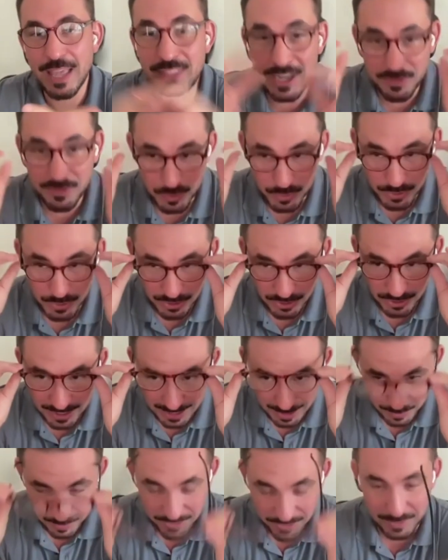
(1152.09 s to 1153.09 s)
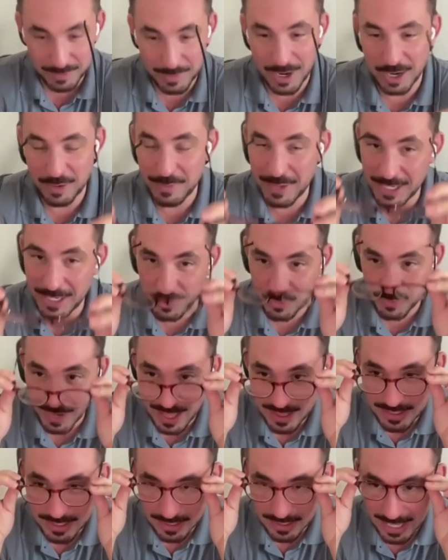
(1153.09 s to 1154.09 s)
And then if you were to look at it with some
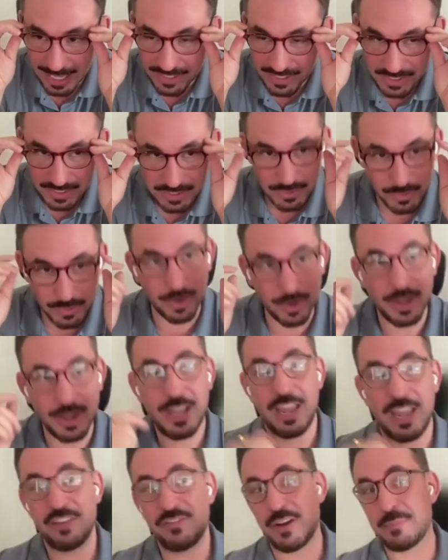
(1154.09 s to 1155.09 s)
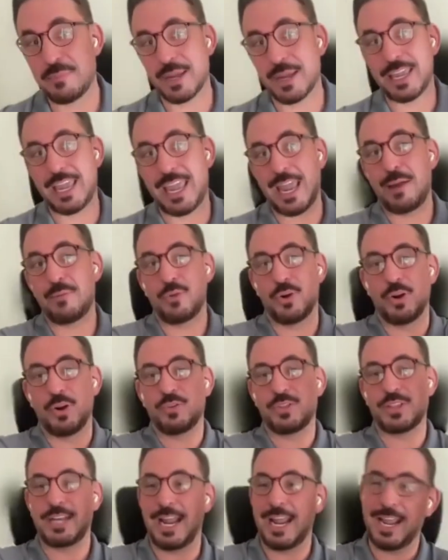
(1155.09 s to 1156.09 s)
augmented reality glasses, or if I'm a
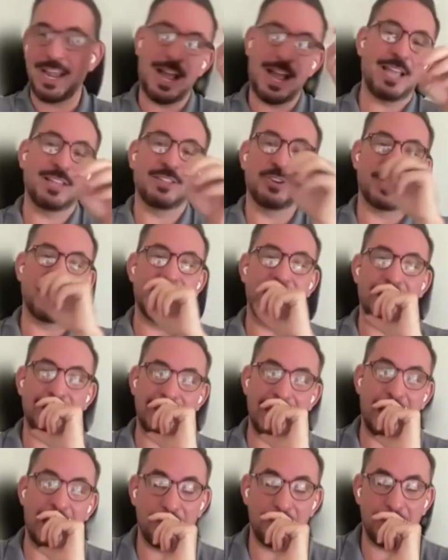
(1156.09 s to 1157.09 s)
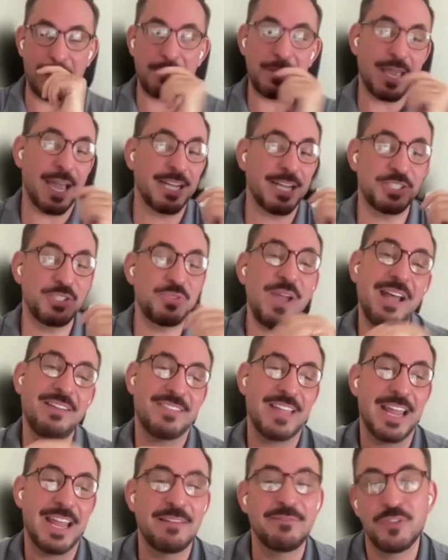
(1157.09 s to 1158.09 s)
camera with an AI looking at that, maybe I do
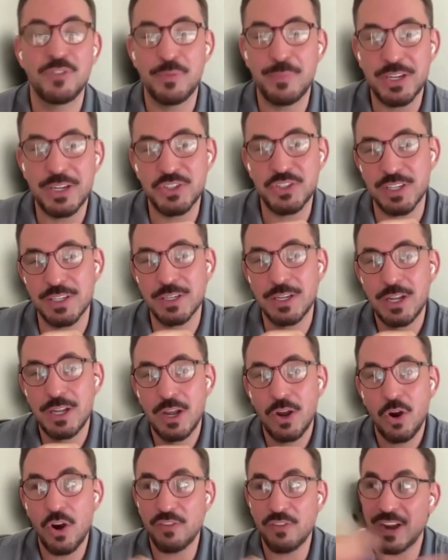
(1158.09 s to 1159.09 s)
have that information.